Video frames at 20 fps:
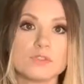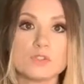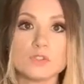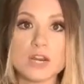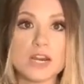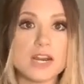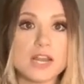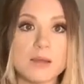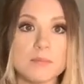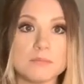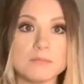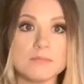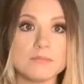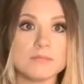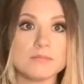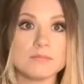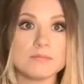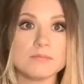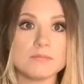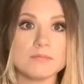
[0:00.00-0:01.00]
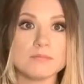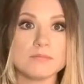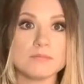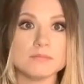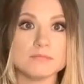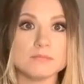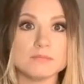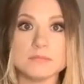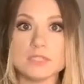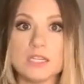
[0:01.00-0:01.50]
Straight up.
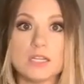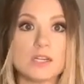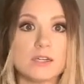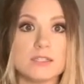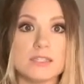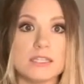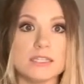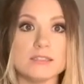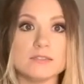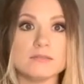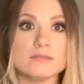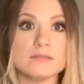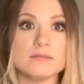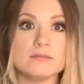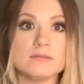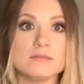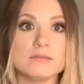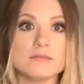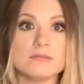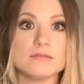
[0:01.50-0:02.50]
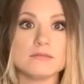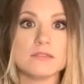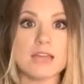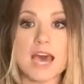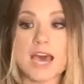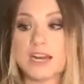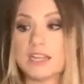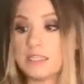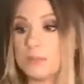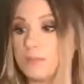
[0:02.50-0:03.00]
Literally.
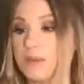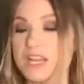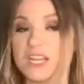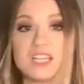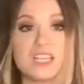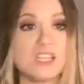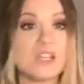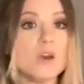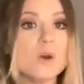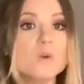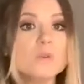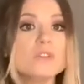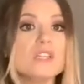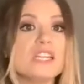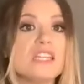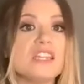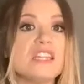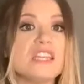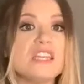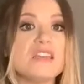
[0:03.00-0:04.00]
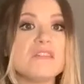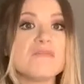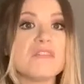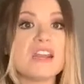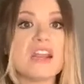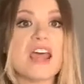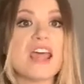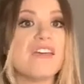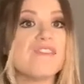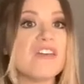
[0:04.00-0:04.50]
That has been the only thing
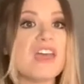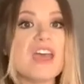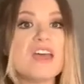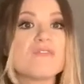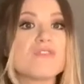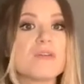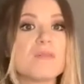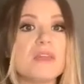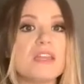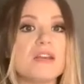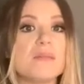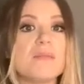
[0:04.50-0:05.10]
that I have ever